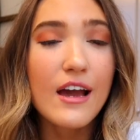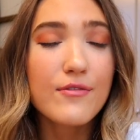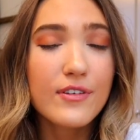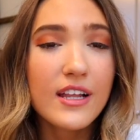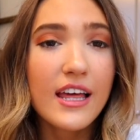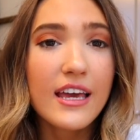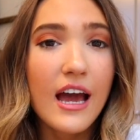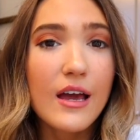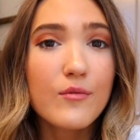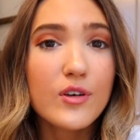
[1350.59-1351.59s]
I feel like
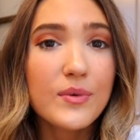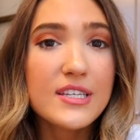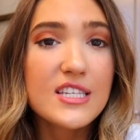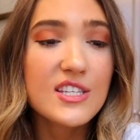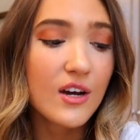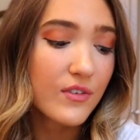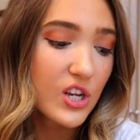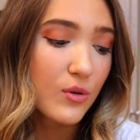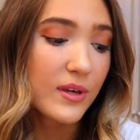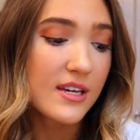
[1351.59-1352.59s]
I'm filming a sit-down
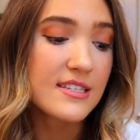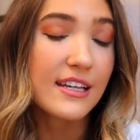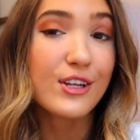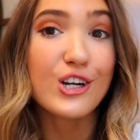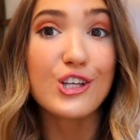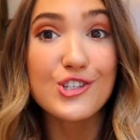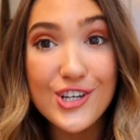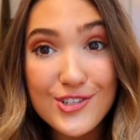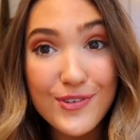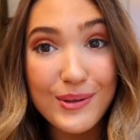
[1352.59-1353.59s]
video because I literally
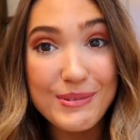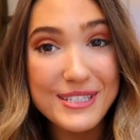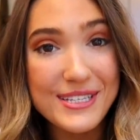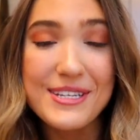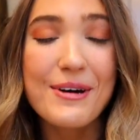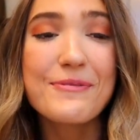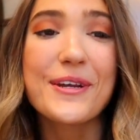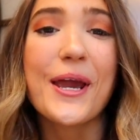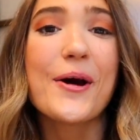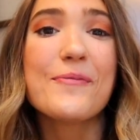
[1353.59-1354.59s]
just filmed a sit-down
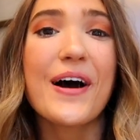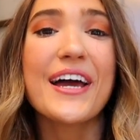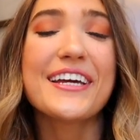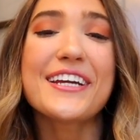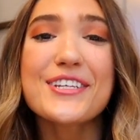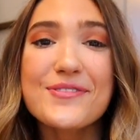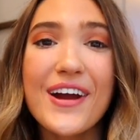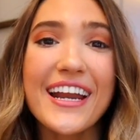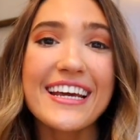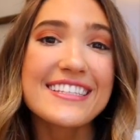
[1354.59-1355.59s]
video, but it is
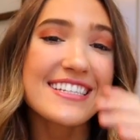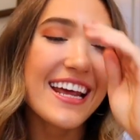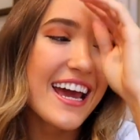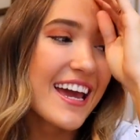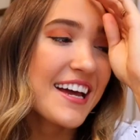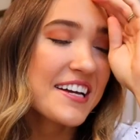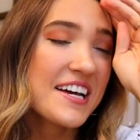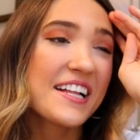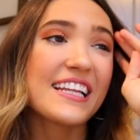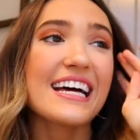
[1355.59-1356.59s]
Friday today.
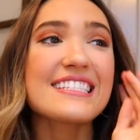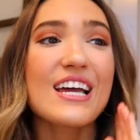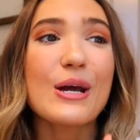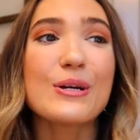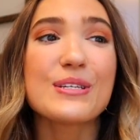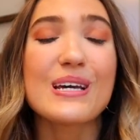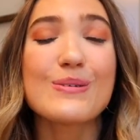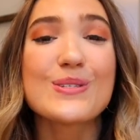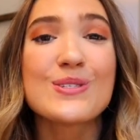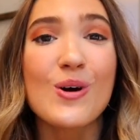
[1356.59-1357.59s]
Last night, our date
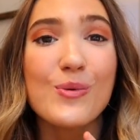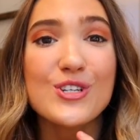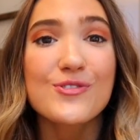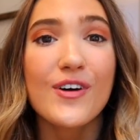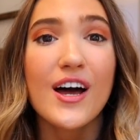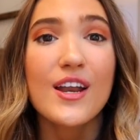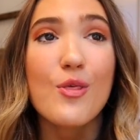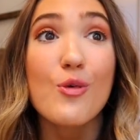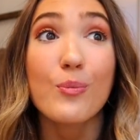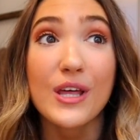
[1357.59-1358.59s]
was so much
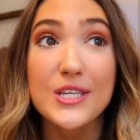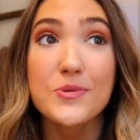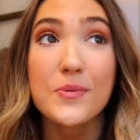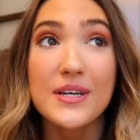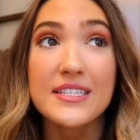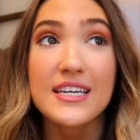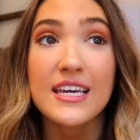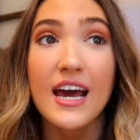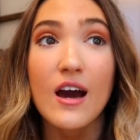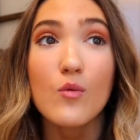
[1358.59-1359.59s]
fun. The place we went to
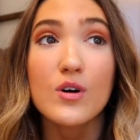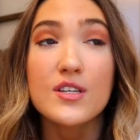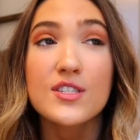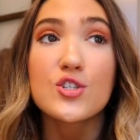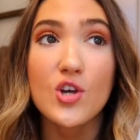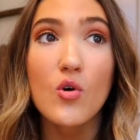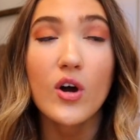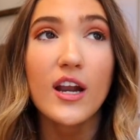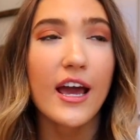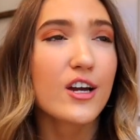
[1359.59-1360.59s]
eat at was so
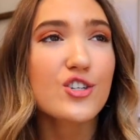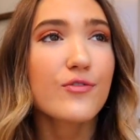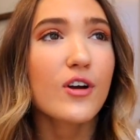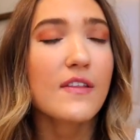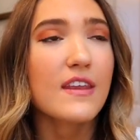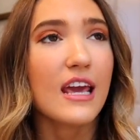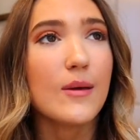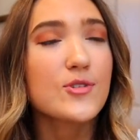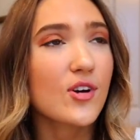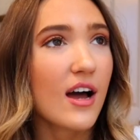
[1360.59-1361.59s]
good. I actually forgot the
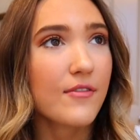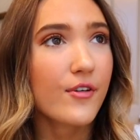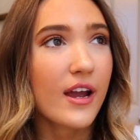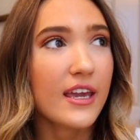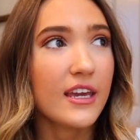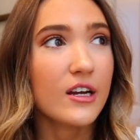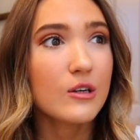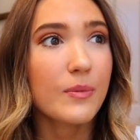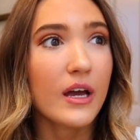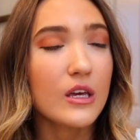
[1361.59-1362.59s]
name, so I'll have it right
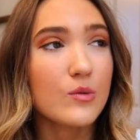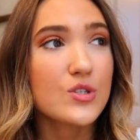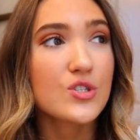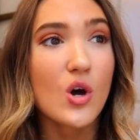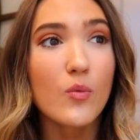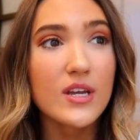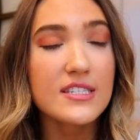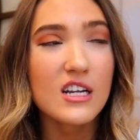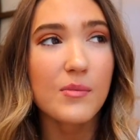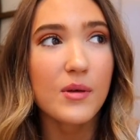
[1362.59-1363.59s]
here, but it was so
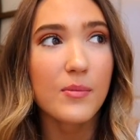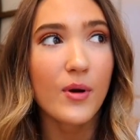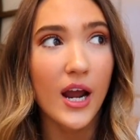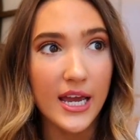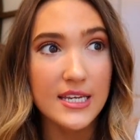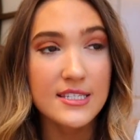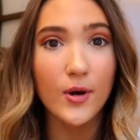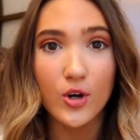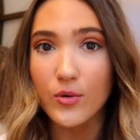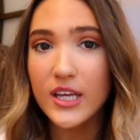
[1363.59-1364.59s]
reasonably priced.
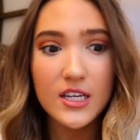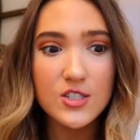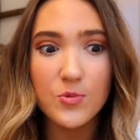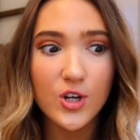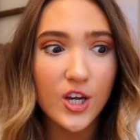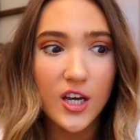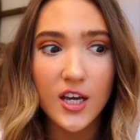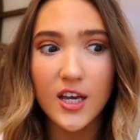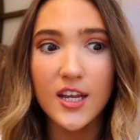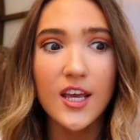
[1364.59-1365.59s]
Margaritas were
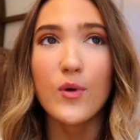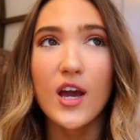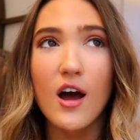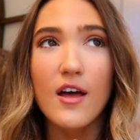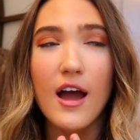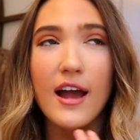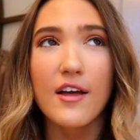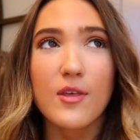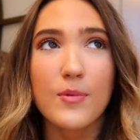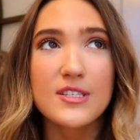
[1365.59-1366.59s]
good. We got, I
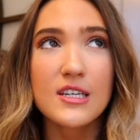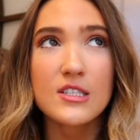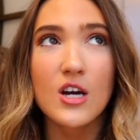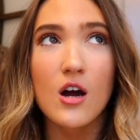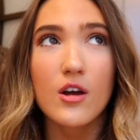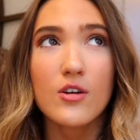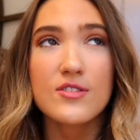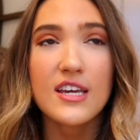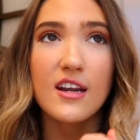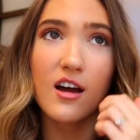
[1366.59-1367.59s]
got the brisket
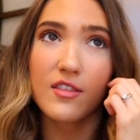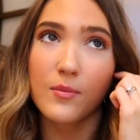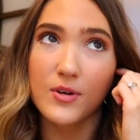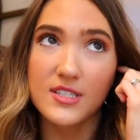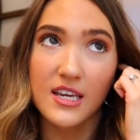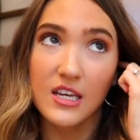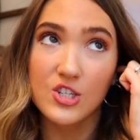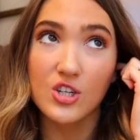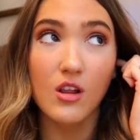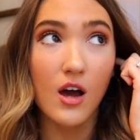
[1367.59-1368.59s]
tacos, Aiden got the brisket
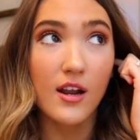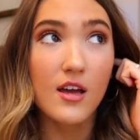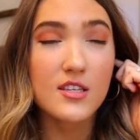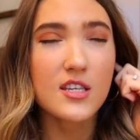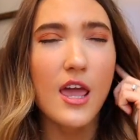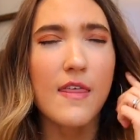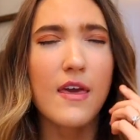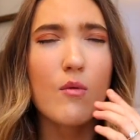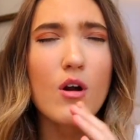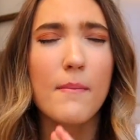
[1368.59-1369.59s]
enchiladas, and
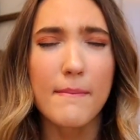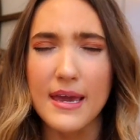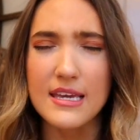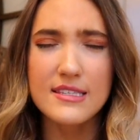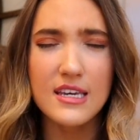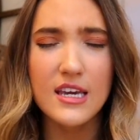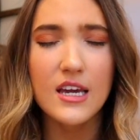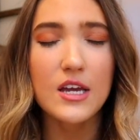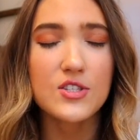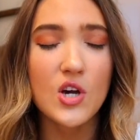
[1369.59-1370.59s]
they were
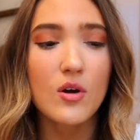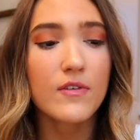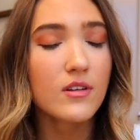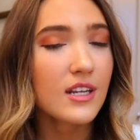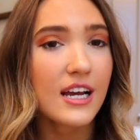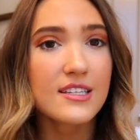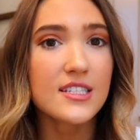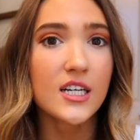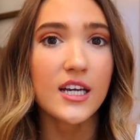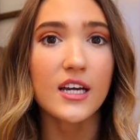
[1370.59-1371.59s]
amazing. And so if you're in the
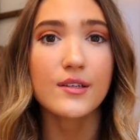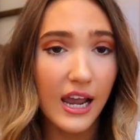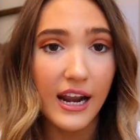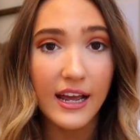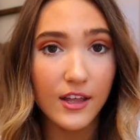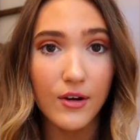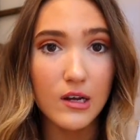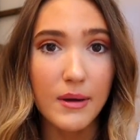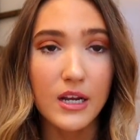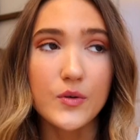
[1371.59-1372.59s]
Dallas area, I'd highly
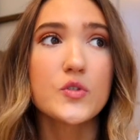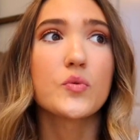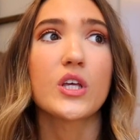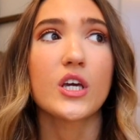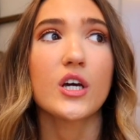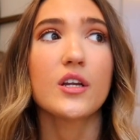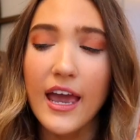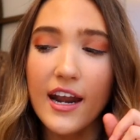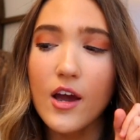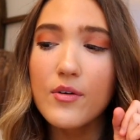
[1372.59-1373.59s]
recommend it. It was really good.
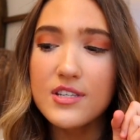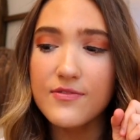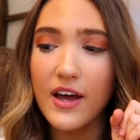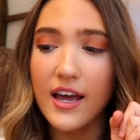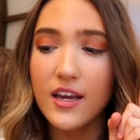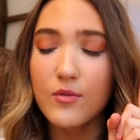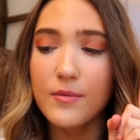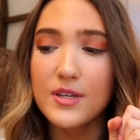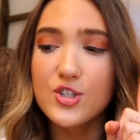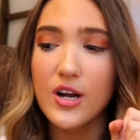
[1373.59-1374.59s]
And I always find
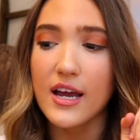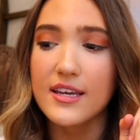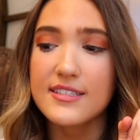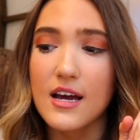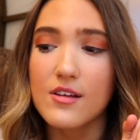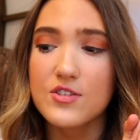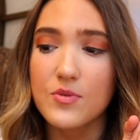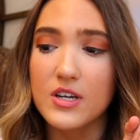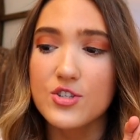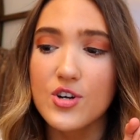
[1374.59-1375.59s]
we've been trying
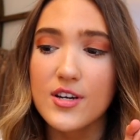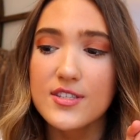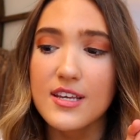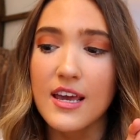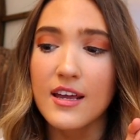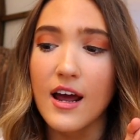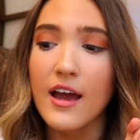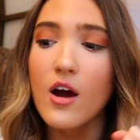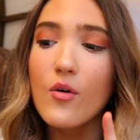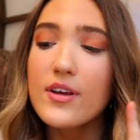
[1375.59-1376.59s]
Dallas restaurants, and
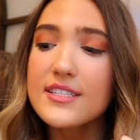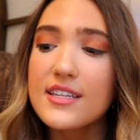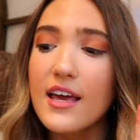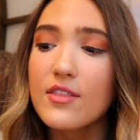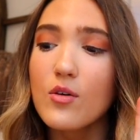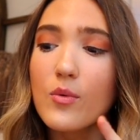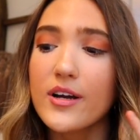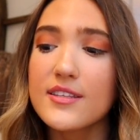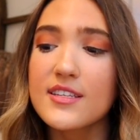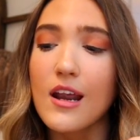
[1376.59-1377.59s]
I always like the
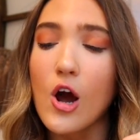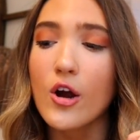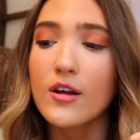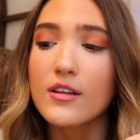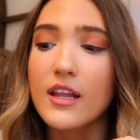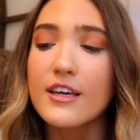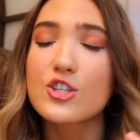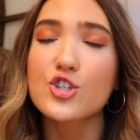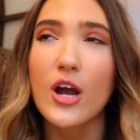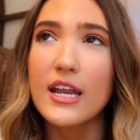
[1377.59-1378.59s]
ones that aren't
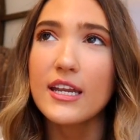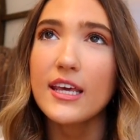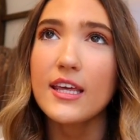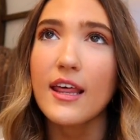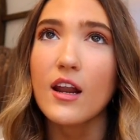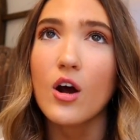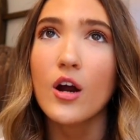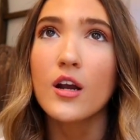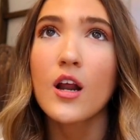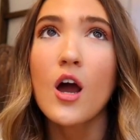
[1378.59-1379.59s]
like trendy, that
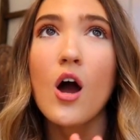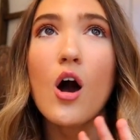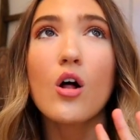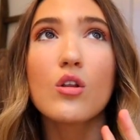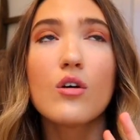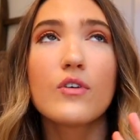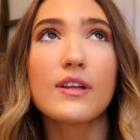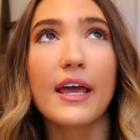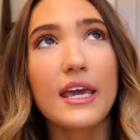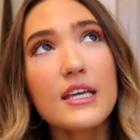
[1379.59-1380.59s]
aren't all
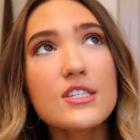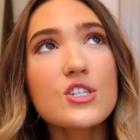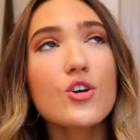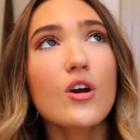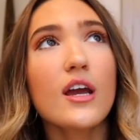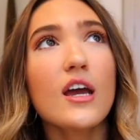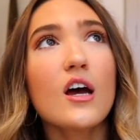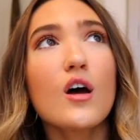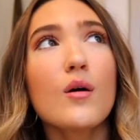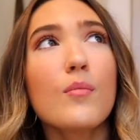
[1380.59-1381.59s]
over like
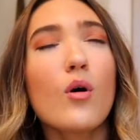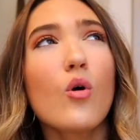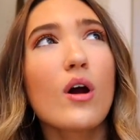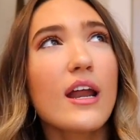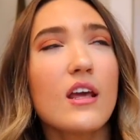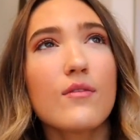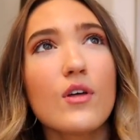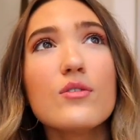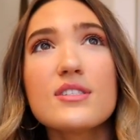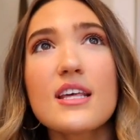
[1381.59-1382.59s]
Instagram or any of
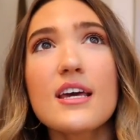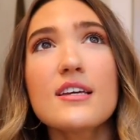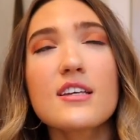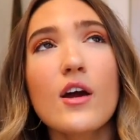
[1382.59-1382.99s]
those things.